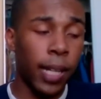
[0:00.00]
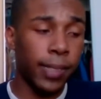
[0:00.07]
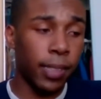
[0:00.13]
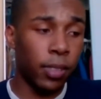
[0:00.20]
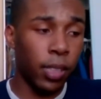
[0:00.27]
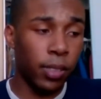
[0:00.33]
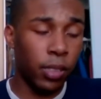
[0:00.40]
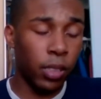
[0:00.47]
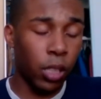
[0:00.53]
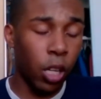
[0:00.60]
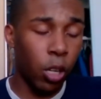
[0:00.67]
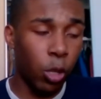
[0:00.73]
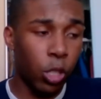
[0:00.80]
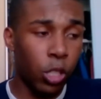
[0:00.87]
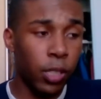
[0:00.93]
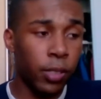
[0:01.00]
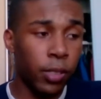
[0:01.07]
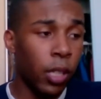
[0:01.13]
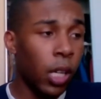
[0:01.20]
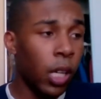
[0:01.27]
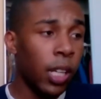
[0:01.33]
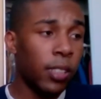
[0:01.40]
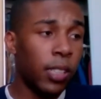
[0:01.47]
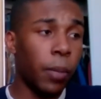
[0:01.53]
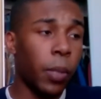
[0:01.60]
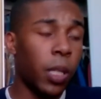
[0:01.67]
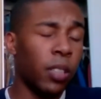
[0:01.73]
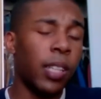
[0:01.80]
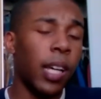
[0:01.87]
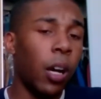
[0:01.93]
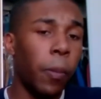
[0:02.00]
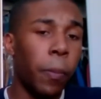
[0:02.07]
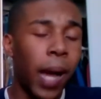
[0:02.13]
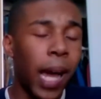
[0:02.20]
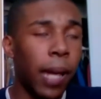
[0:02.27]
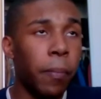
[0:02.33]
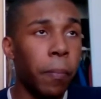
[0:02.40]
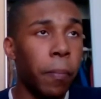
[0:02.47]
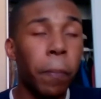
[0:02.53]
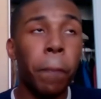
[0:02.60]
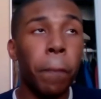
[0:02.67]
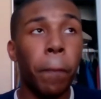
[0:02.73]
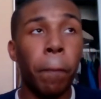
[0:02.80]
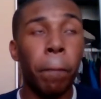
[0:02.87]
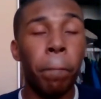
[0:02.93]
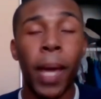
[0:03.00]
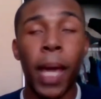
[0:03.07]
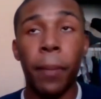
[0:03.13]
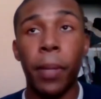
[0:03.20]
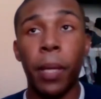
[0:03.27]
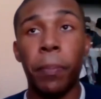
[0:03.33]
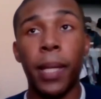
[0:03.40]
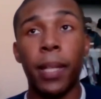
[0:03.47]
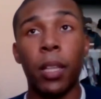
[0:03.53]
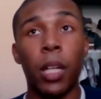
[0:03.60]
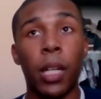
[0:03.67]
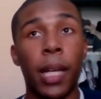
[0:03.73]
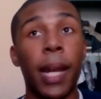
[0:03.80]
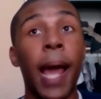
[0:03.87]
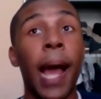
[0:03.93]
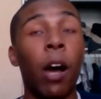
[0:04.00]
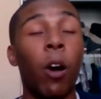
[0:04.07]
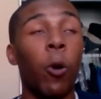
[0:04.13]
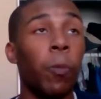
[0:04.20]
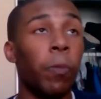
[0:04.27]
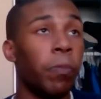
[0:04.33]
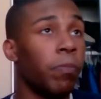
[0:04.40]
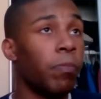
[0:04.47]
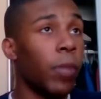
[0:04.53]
assistant coaches. Sam Cassell might maybe be looking out,